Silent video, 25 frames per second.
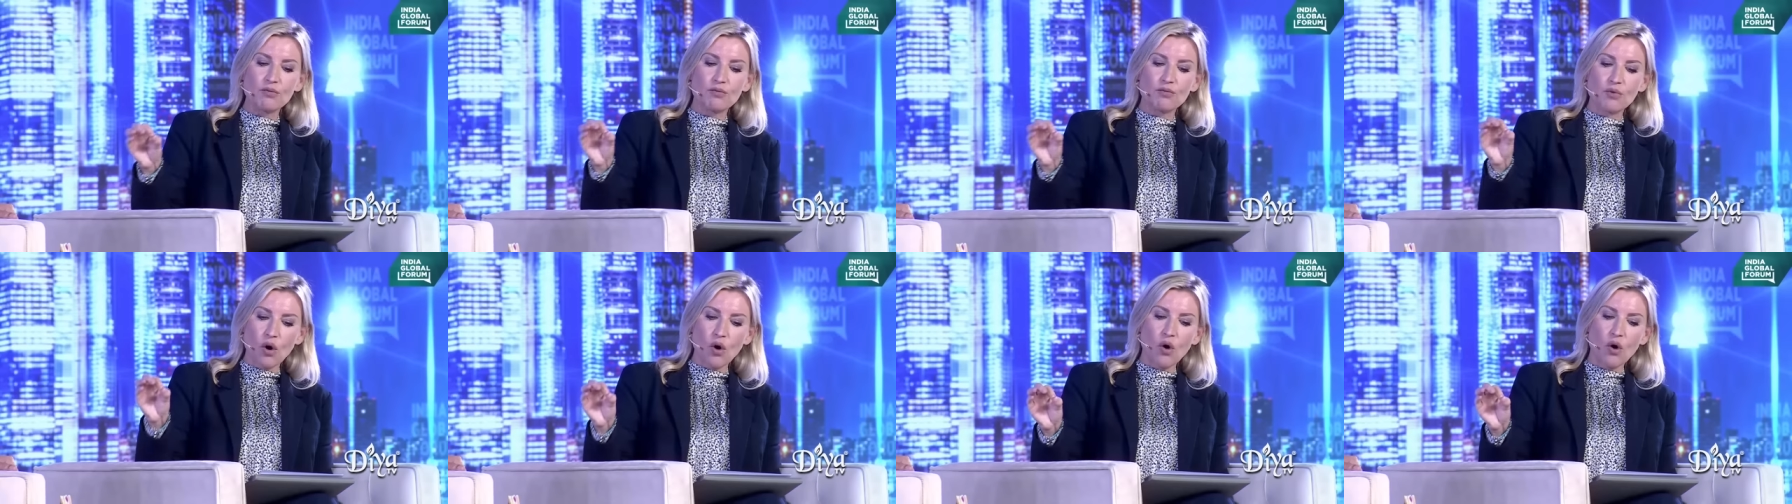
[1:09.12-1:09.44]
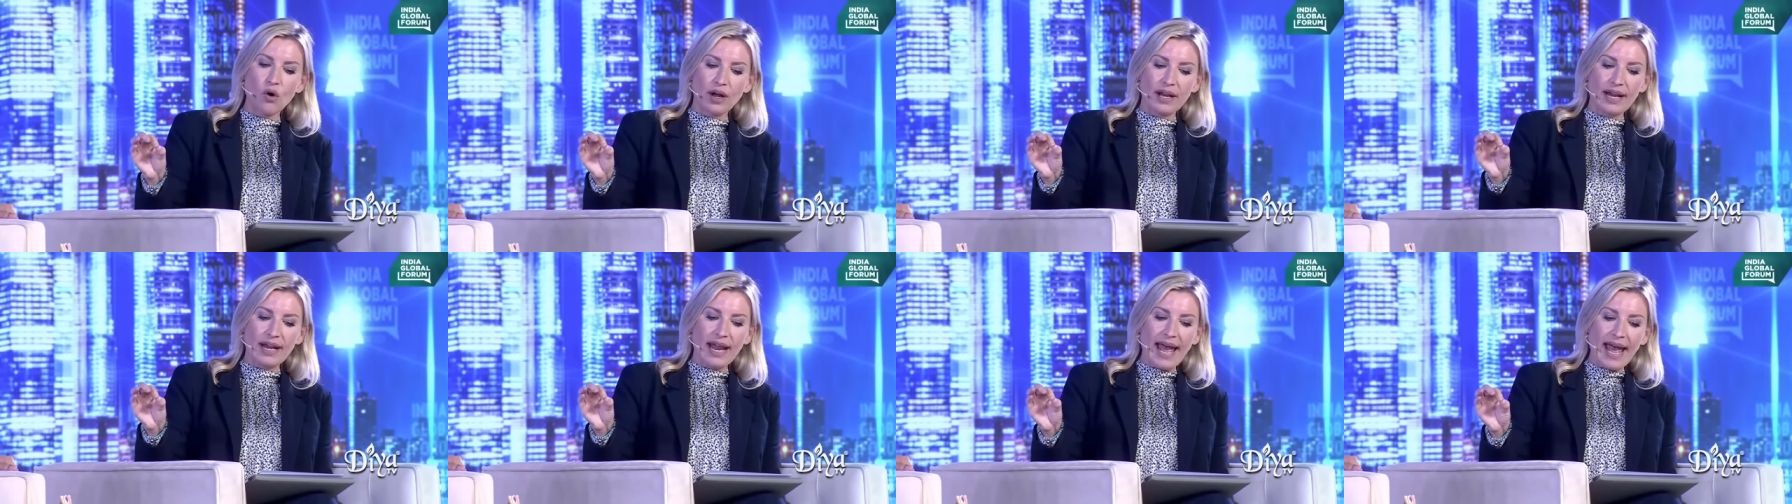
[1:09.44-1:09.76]

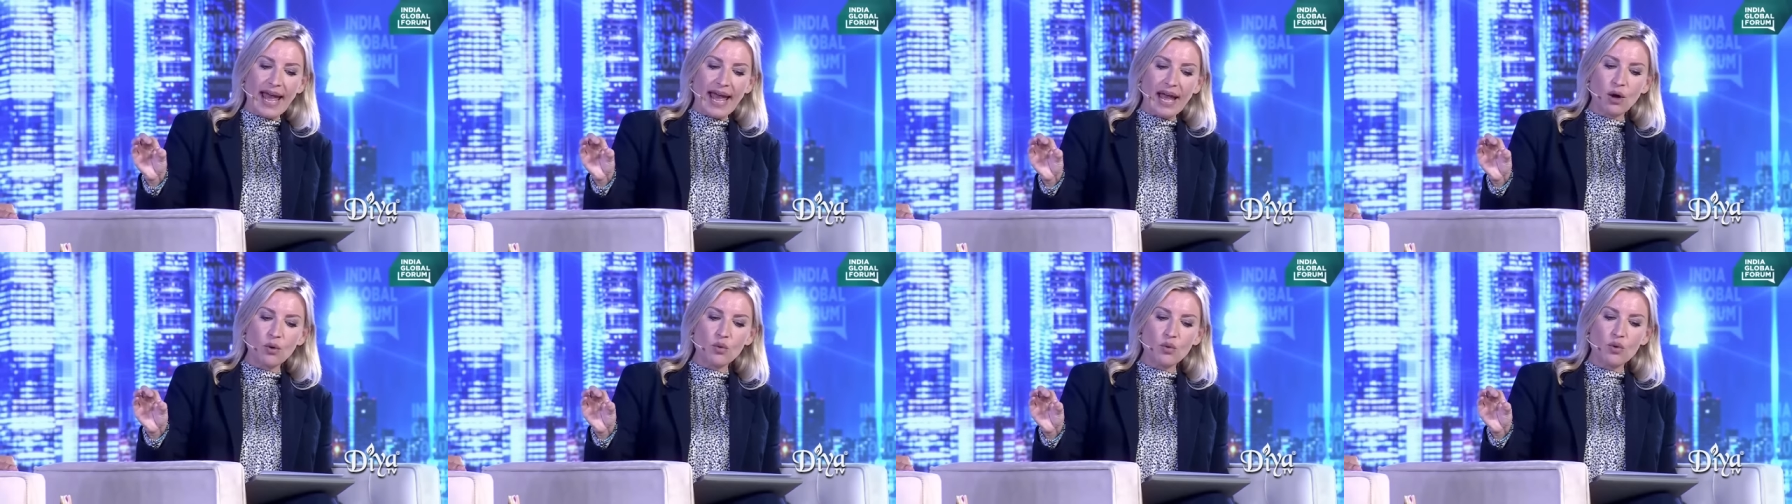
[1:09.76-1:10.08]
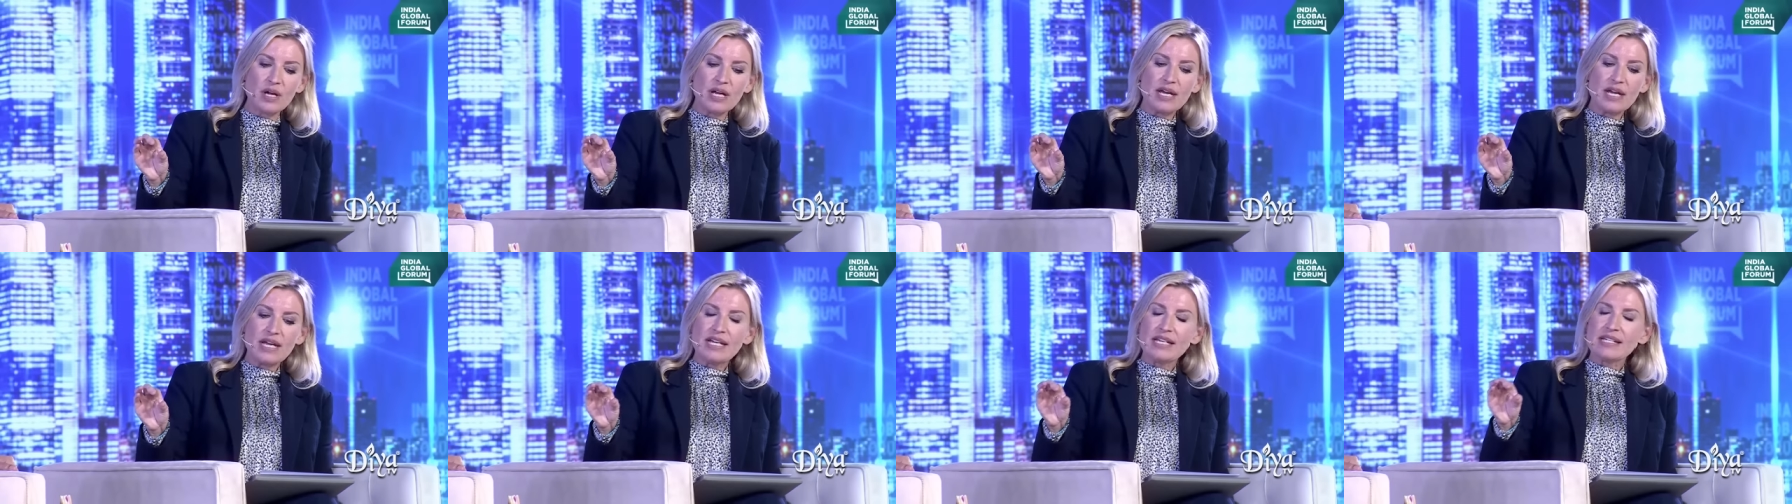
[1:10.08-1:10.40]
wrong, and
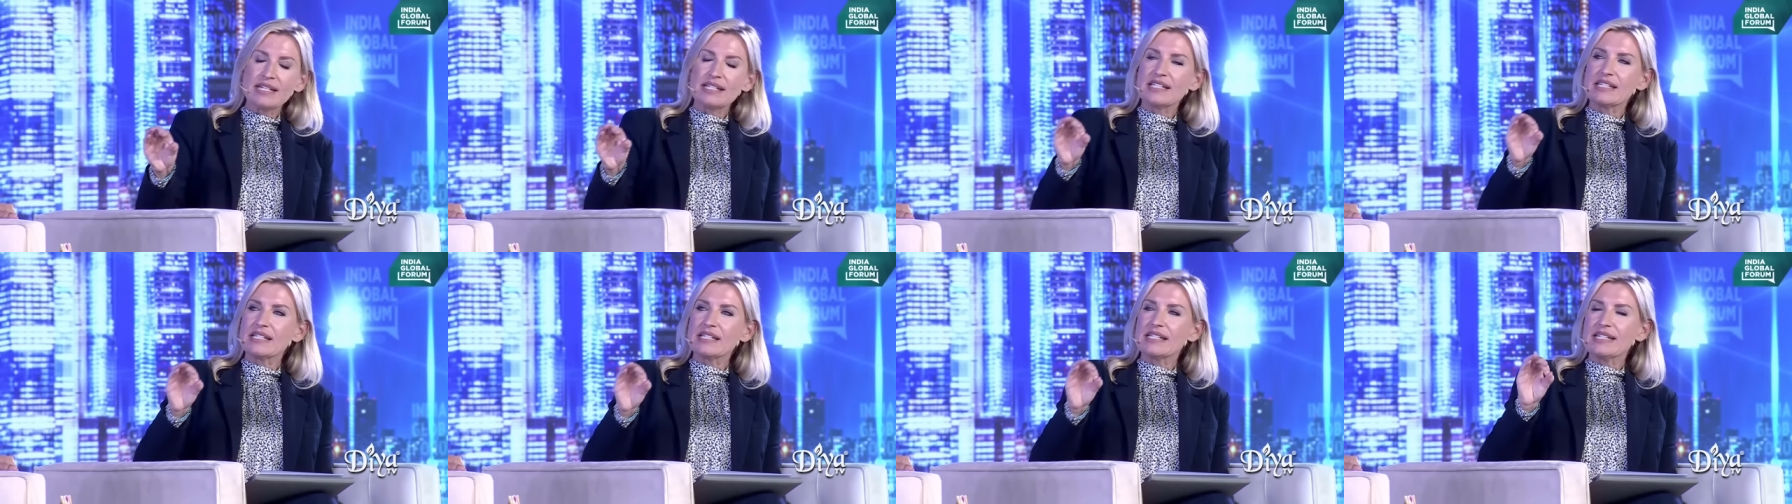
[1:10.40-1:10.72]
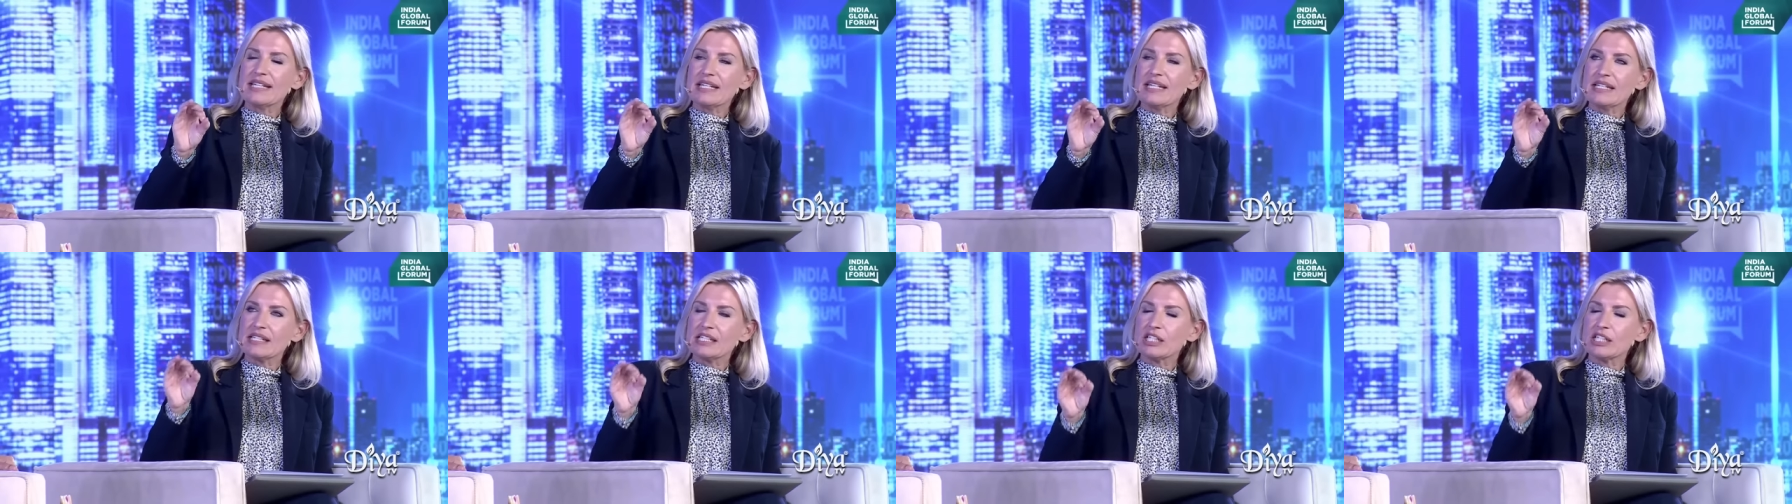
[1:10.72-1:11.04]
how does
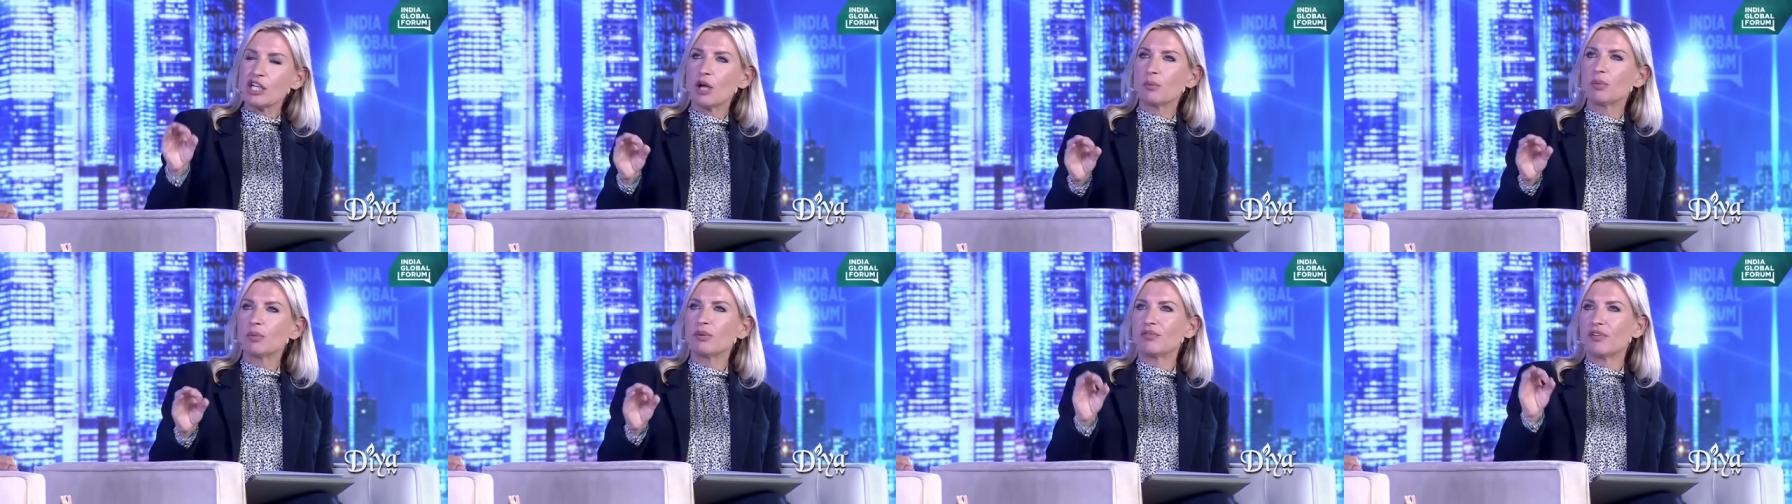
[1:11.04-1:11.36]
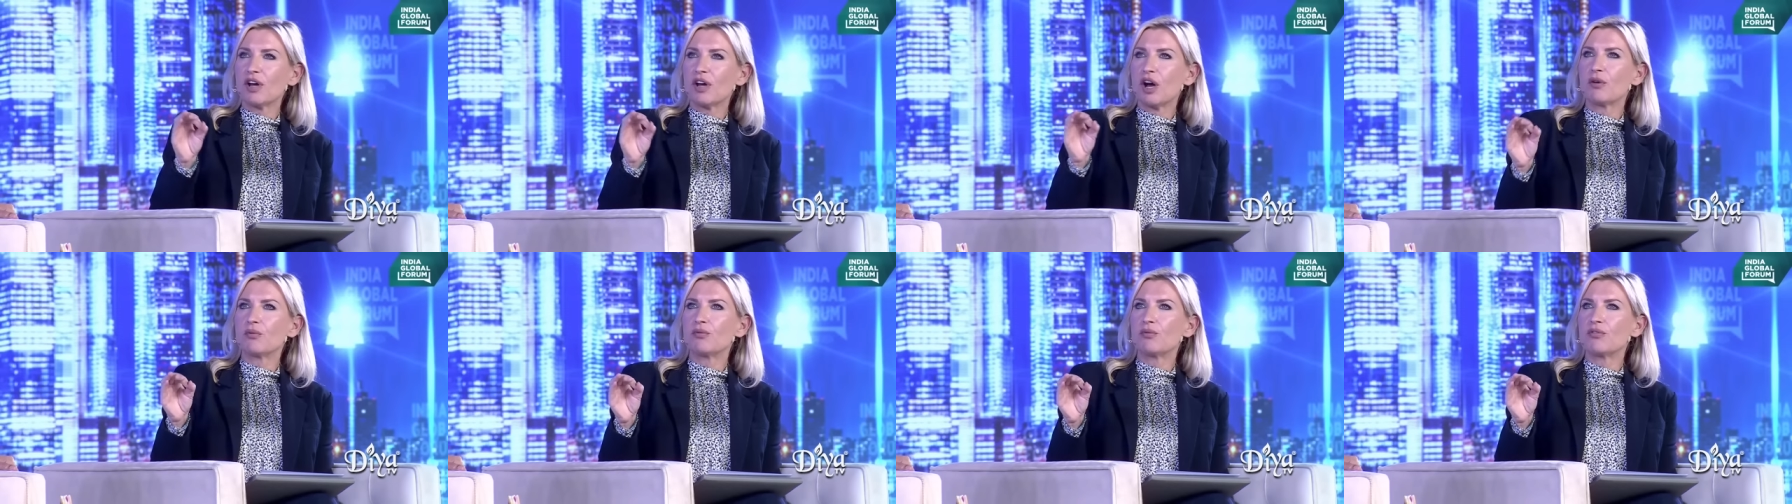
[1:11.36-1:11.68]
this type of
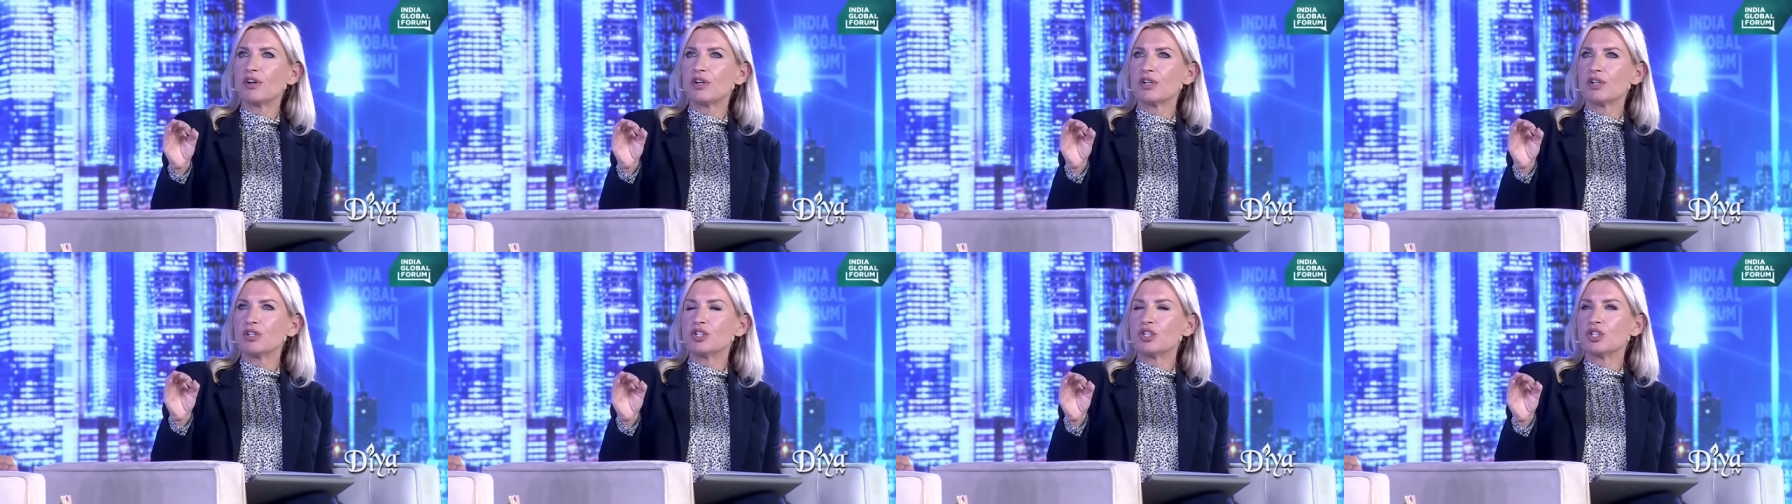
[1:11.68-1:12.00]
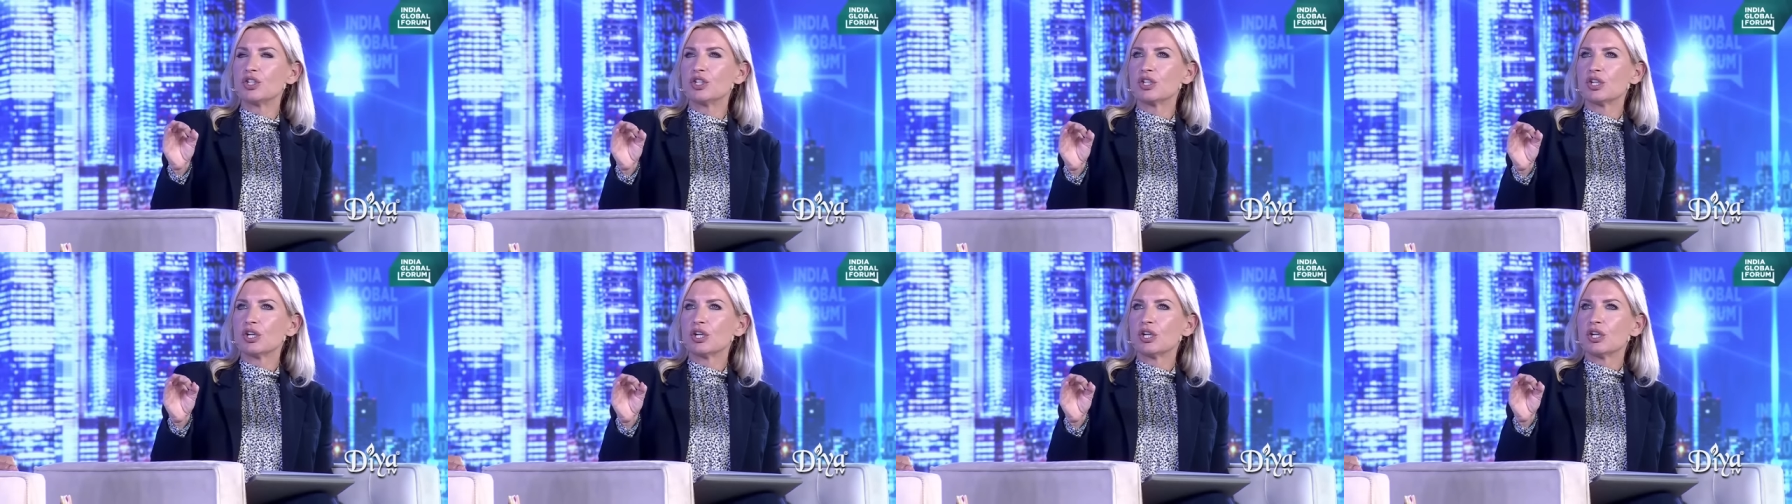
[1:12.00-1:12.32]

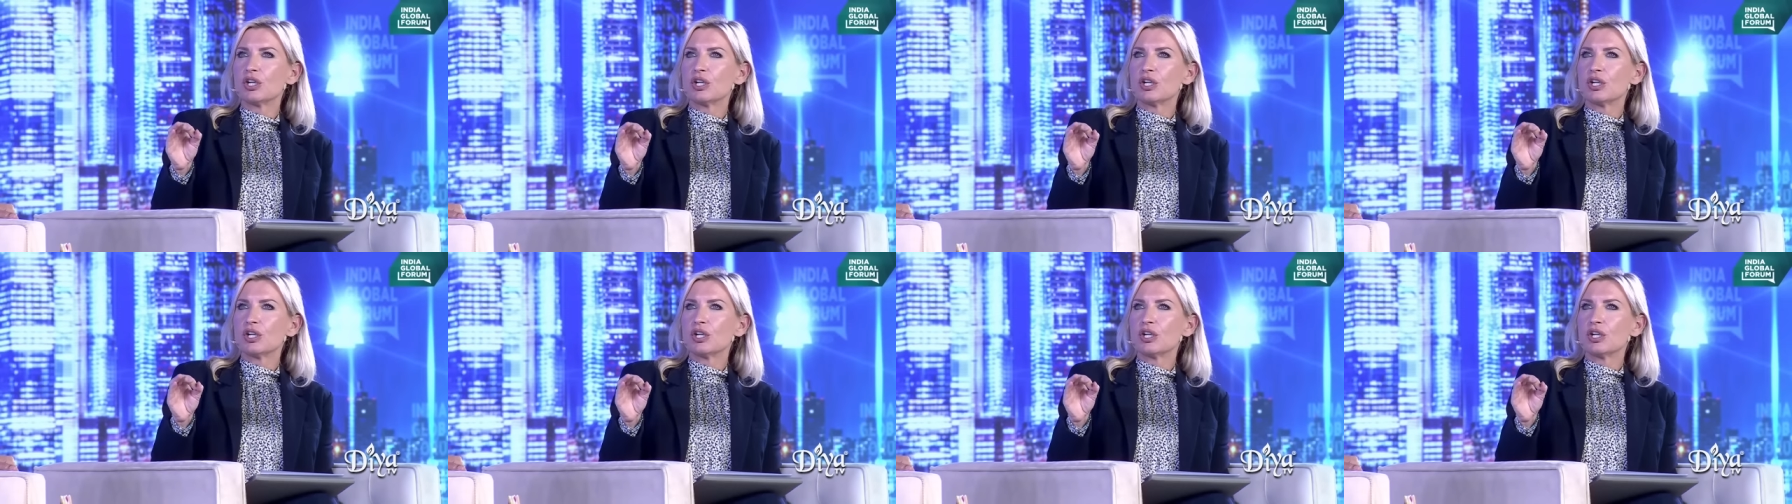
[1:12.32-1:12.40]
coverage